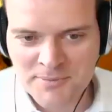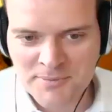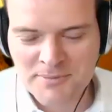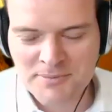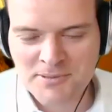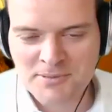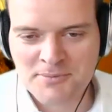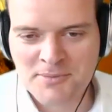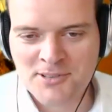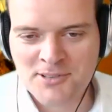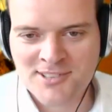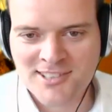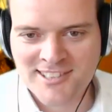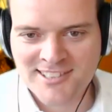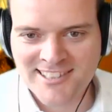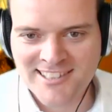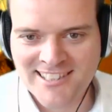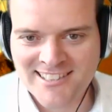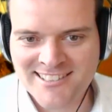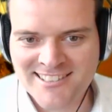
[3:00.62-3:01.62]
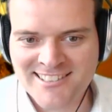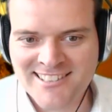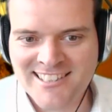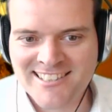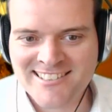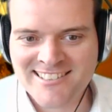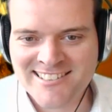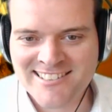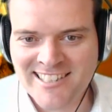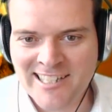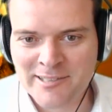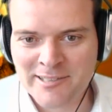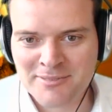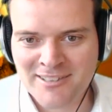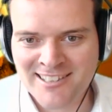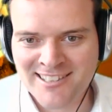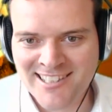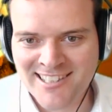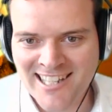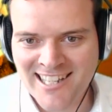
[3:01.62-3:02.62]
people mostly say Sid
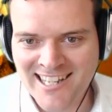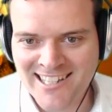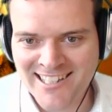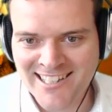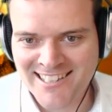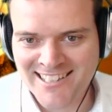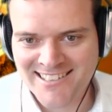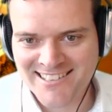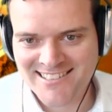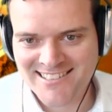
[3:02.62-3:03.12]
Sijbrandij.